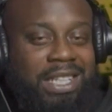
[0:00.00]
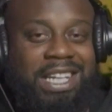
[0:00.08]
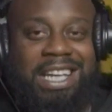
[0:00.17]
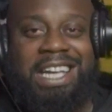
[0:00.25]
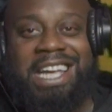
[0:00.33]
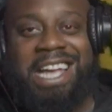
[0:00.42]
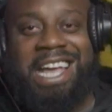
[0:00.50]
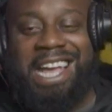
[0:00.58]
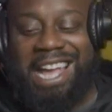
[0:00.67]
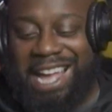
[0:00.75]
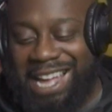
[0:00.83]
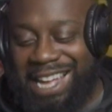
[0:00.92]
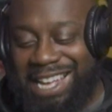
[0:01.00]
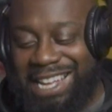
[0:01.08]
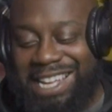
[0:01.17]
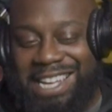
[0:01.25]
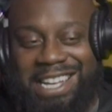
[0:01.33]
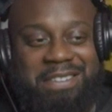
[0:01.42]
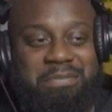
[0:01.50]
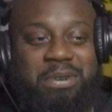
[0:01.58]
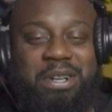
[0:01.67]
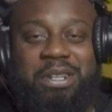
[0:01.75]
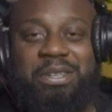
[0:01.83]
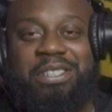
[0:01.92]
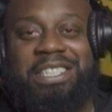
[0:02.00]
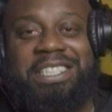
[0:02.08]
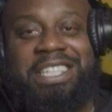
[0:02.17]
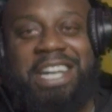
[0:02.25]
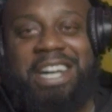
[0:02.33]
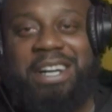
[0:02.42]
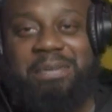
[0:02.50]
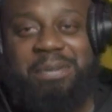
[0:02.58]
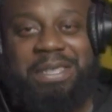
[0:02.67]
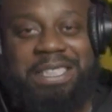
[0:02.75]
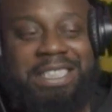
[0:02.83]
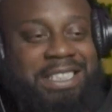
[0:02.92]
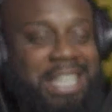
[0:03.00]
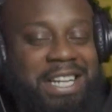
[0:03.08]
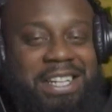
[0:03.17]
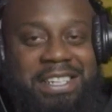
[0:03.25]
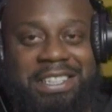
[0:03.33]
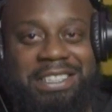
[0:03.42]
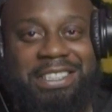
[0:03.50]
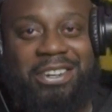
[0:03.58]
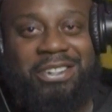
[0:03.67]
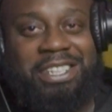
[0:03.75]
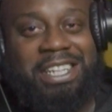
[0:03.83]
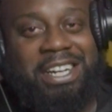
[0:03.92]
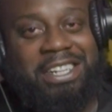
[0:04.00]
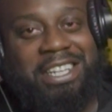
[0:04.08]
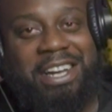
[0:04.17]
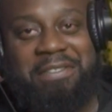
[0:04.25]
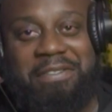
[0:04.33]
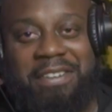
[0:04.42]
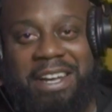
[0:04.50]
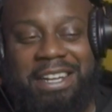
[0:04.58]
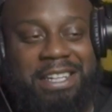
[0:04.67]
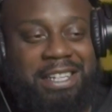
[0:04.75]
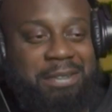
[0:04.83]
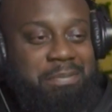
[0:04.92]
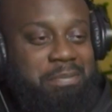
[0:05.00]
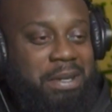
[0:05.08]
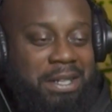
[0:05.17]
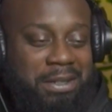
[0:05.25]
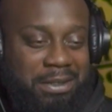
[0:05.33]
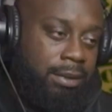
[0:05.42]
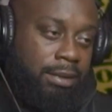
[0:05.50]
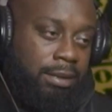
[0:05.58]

hey. Steph. Boy looked terribly scared until he heard that 500 bells.